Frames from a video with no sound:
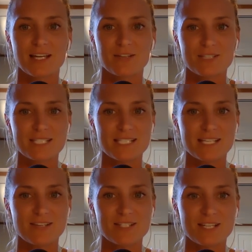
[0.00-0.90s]
Kristy
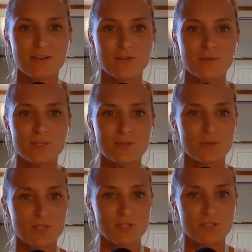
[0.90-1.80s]
herself was
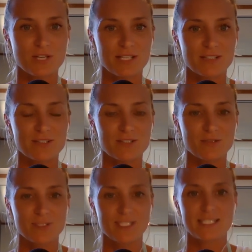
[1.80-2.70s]
also diagnosed
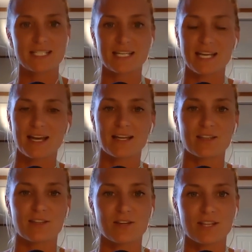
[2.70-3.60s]
autistic at
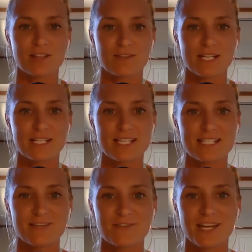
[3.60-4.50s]
33 years
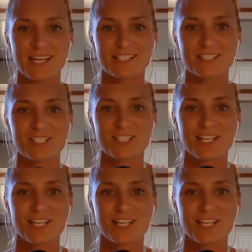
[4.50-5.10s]
of age.